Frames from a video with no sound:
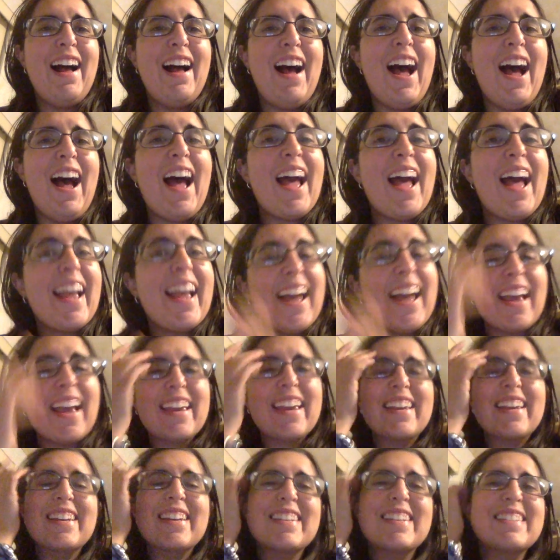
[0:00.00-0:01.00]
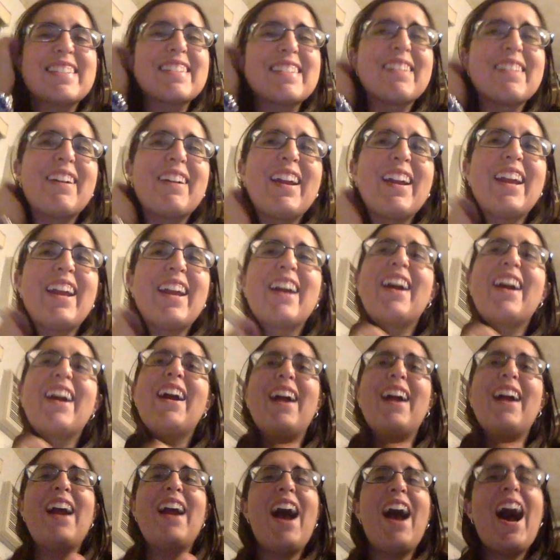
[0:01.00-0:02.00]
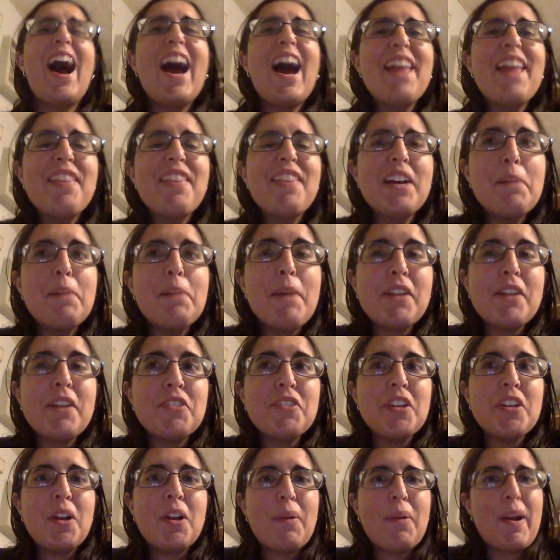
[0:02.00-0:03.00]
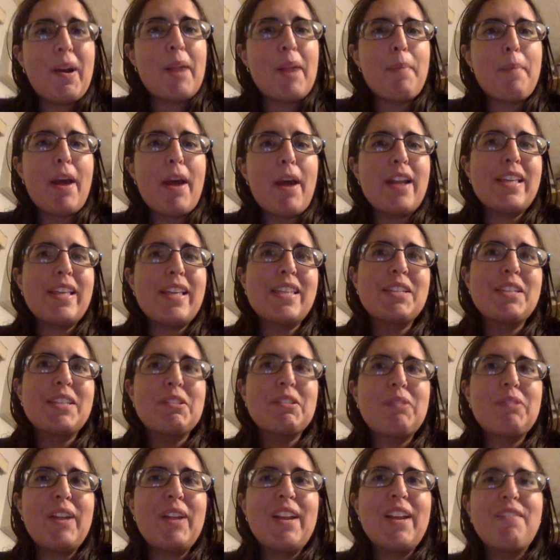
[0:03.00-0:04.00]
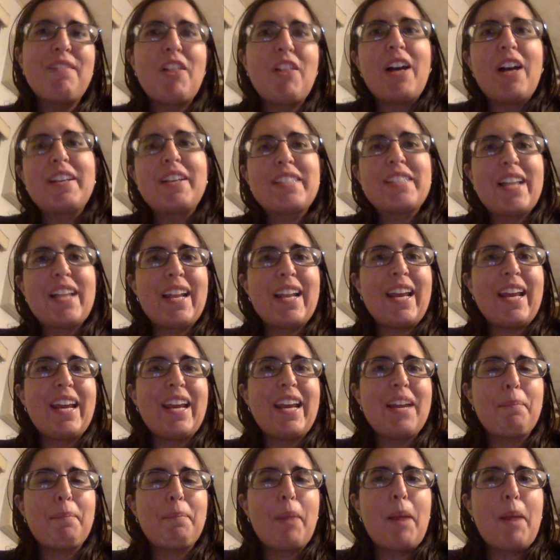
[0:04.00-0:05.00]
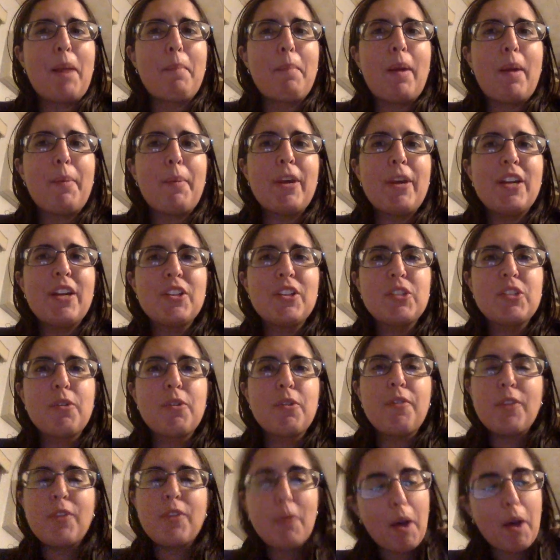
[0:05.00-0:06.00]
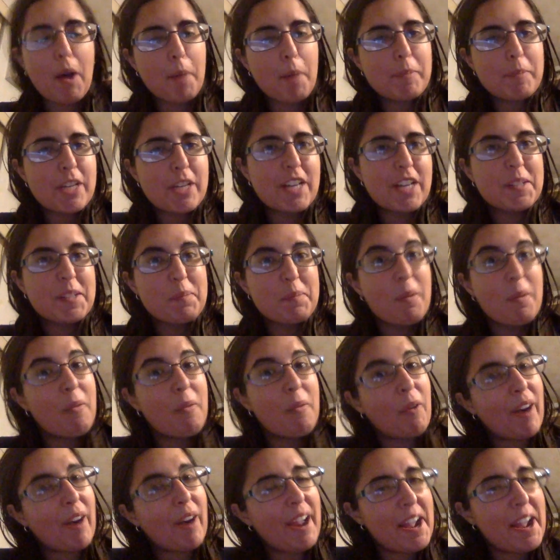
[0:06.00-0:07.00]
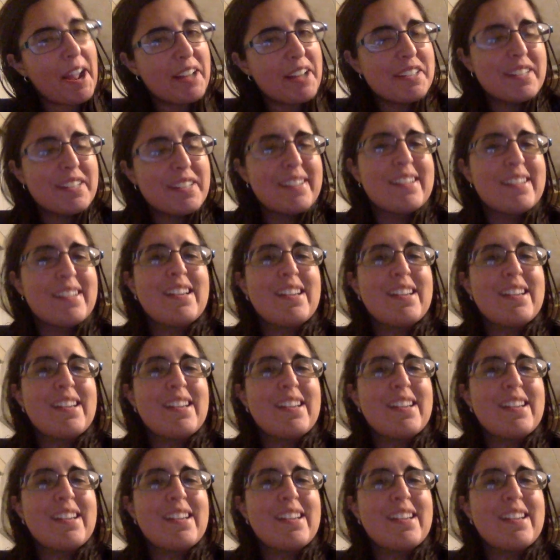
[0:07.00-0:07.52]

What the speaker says: Hi guys, Lori here. I think I'm actually going to wind up ending this reading vlog tonight, but I'm probably going to do a few updates before I end it